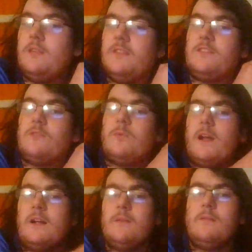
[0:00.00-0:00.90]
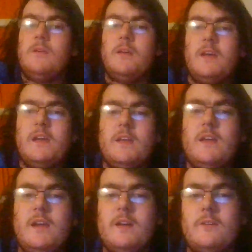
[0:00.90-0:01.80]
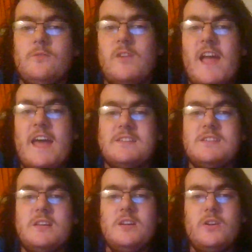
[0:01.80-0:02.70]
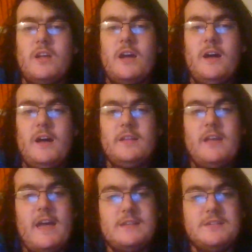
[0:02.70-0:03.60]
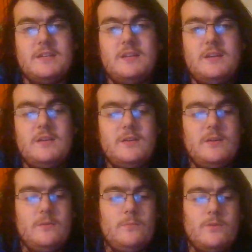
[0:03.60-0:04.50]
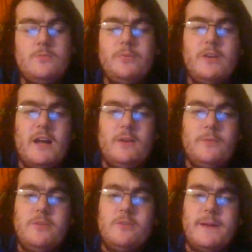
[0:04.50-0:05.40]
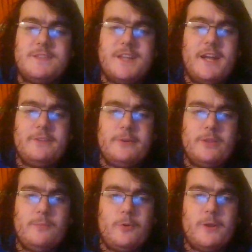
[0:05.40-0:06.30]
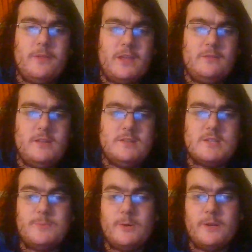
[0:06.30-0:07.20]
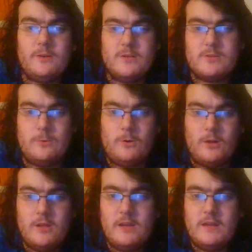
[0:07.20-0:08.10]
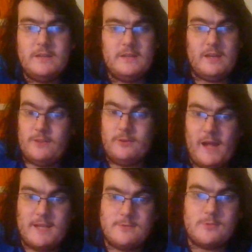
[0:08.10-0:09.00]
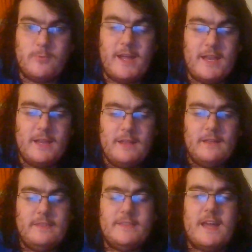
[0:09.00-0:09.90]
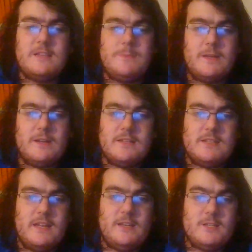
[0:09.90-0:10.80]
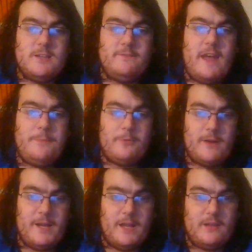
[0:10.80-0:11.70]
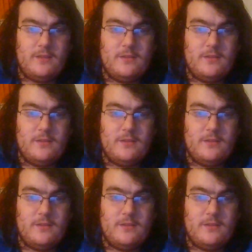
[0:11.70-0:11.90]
This is where grass has it. When you come outside in the early morning like you did this morning to go to school, and the grass was wet, that is because it is evaporating.